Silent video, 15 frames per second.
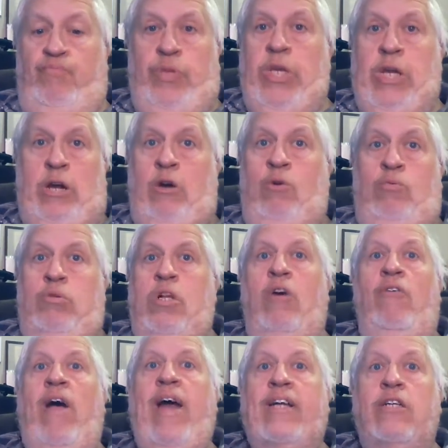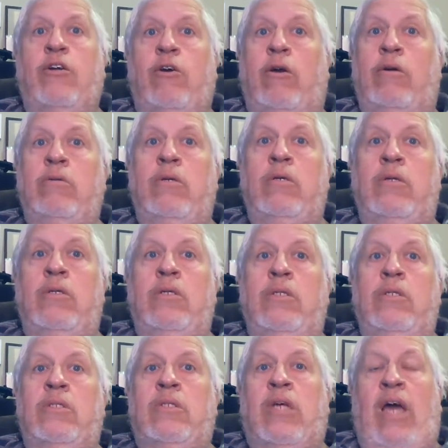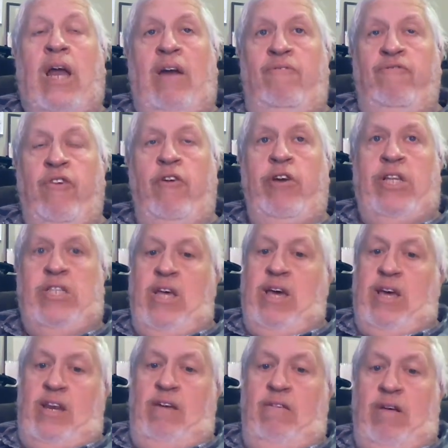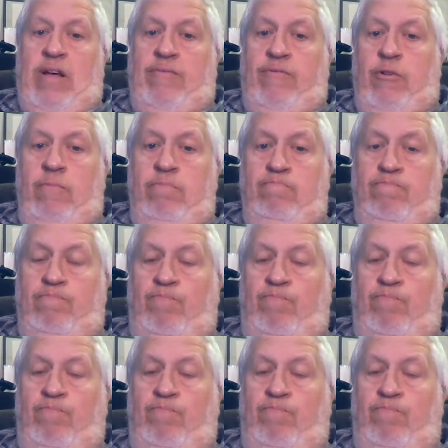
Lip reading: collector on a very tiny level.